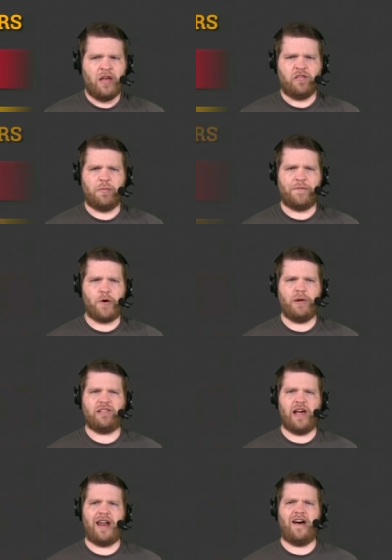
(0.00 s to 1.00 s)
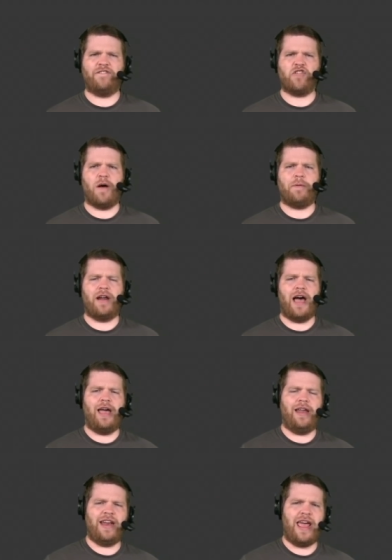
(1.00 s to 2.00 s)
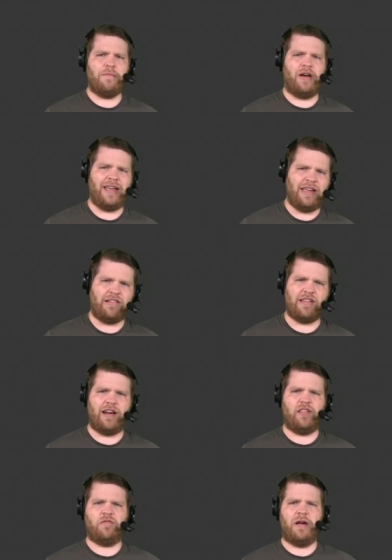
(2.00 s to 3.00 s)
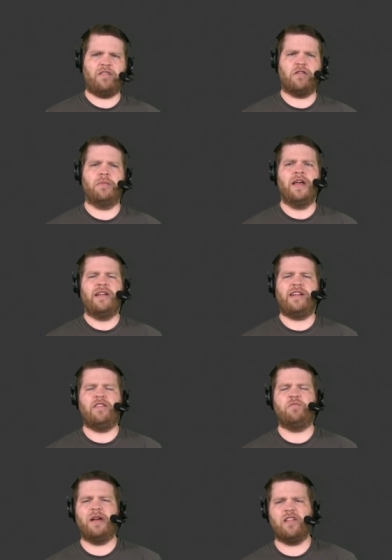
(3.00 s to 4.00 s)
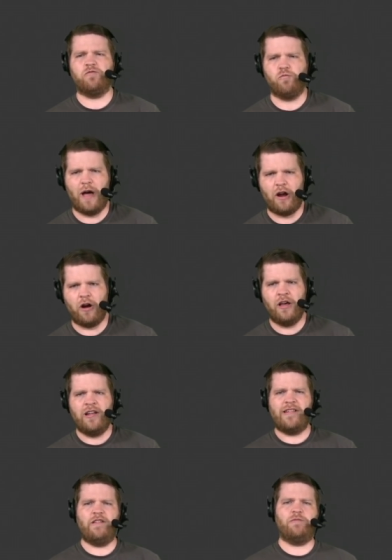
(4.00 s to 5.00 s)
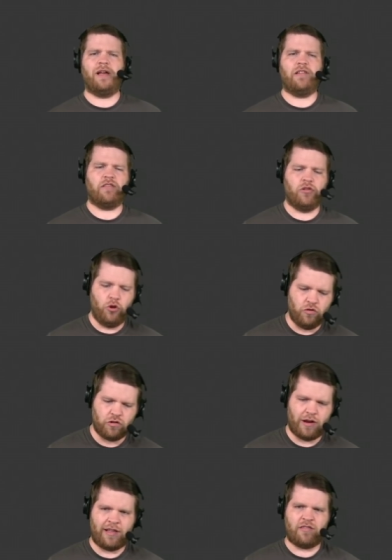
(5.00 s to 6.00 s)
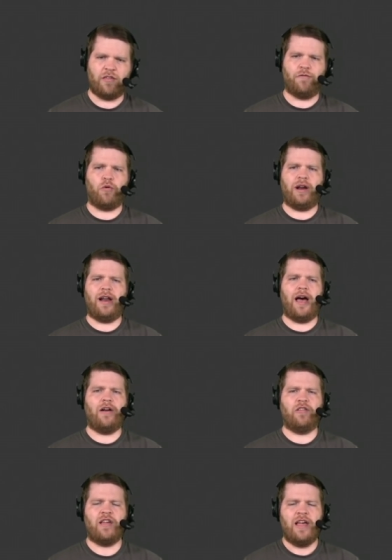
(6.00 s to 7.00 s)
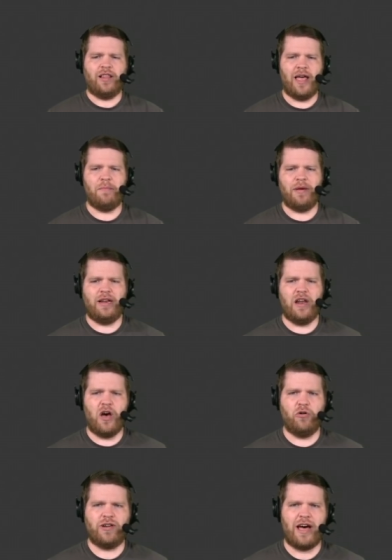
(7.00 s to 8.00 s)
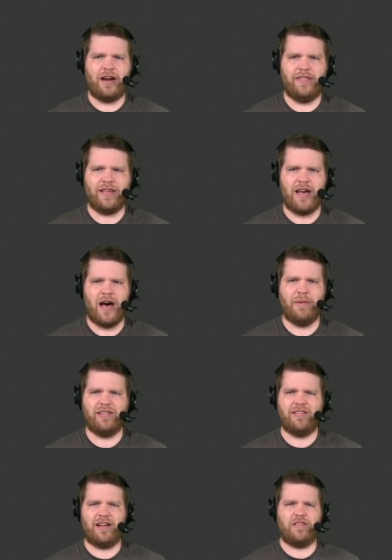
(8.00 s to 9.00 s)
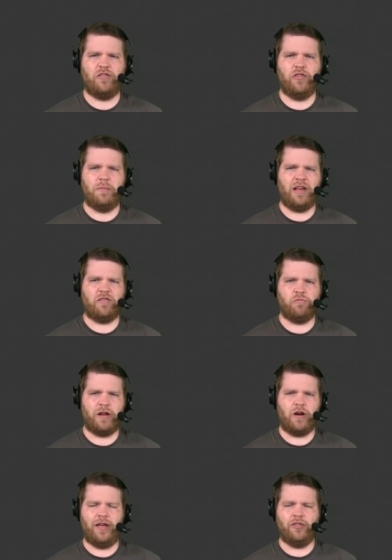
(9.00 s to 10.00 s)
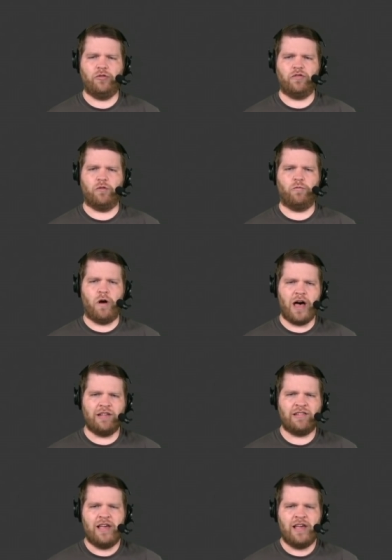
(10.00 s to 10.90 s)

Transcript: So before we sign off, drop a name on each side of the spectrum. Chiefs biggest winner, Chiefs biggest loser against the 49ers. Let me know down in the comments section who the biggest winner and loser was.